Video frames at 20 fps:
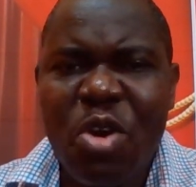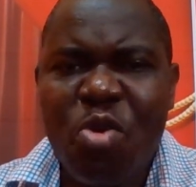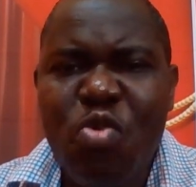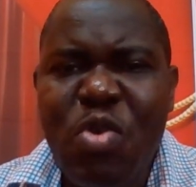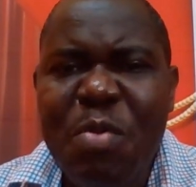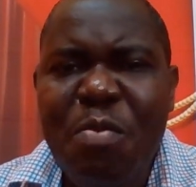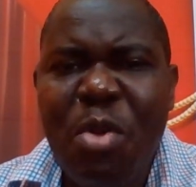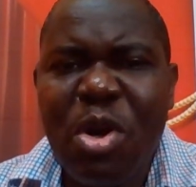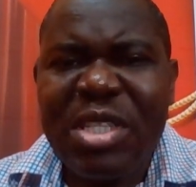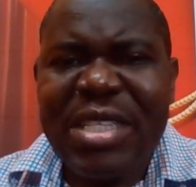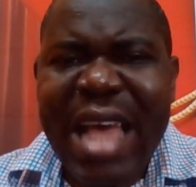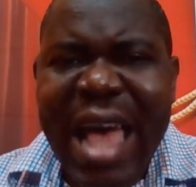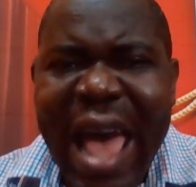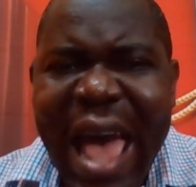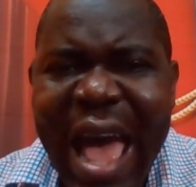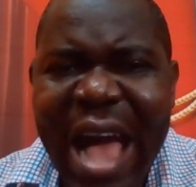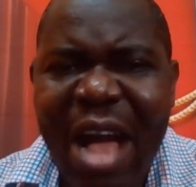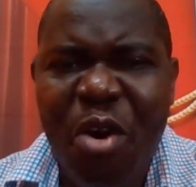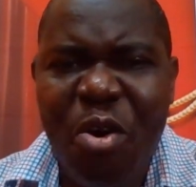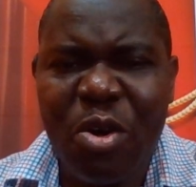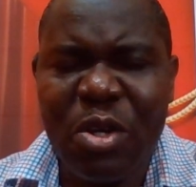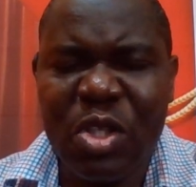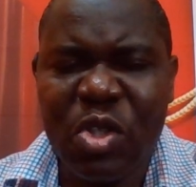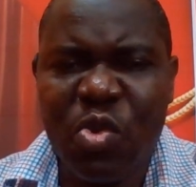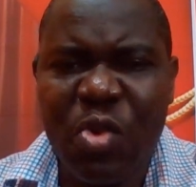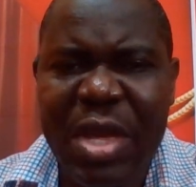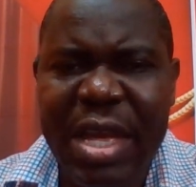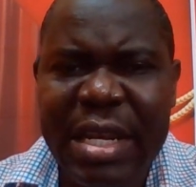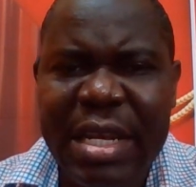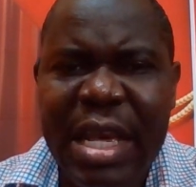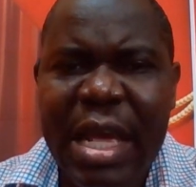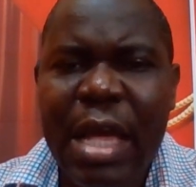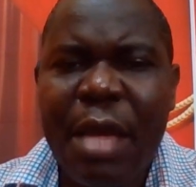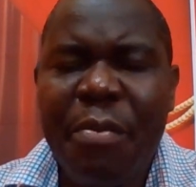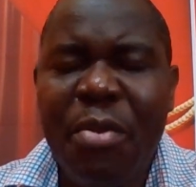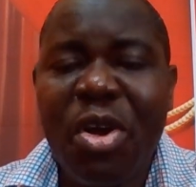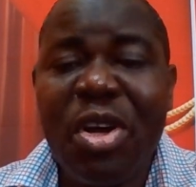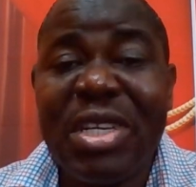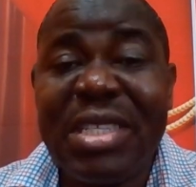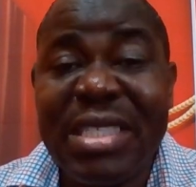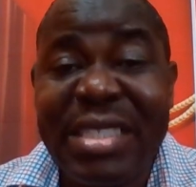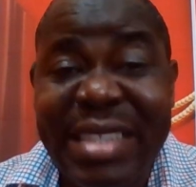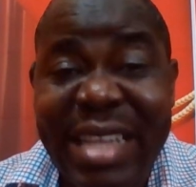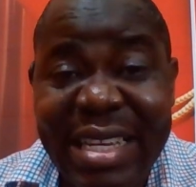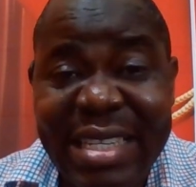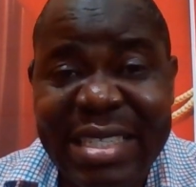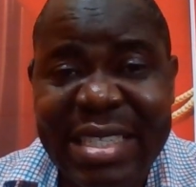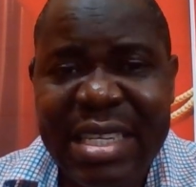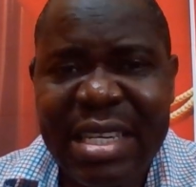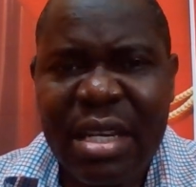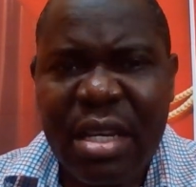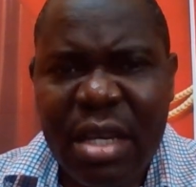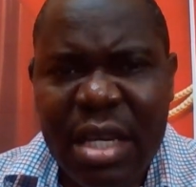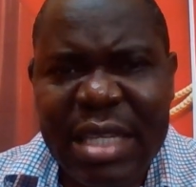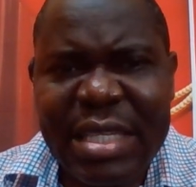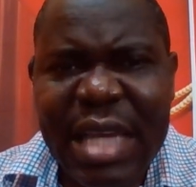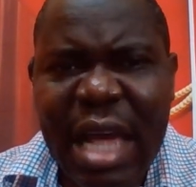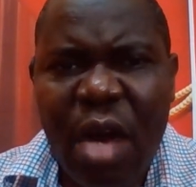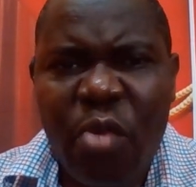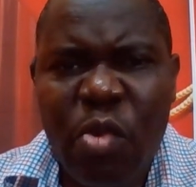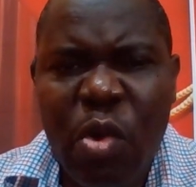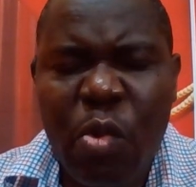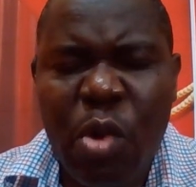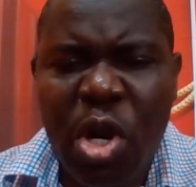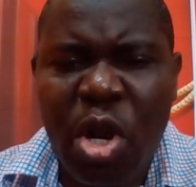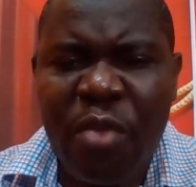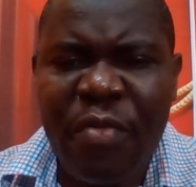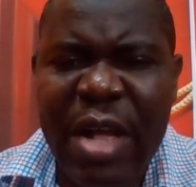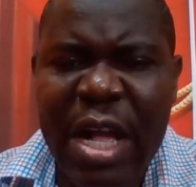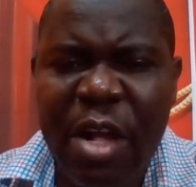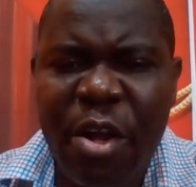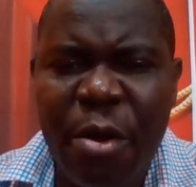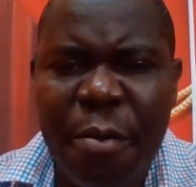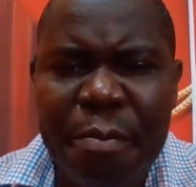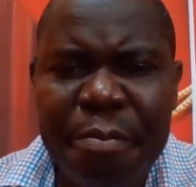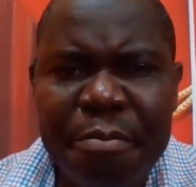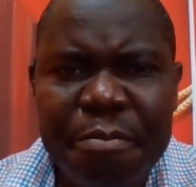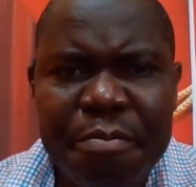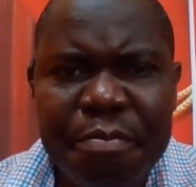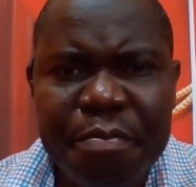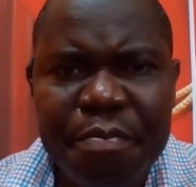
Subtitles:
We must hang on to it because this is how we will overcome.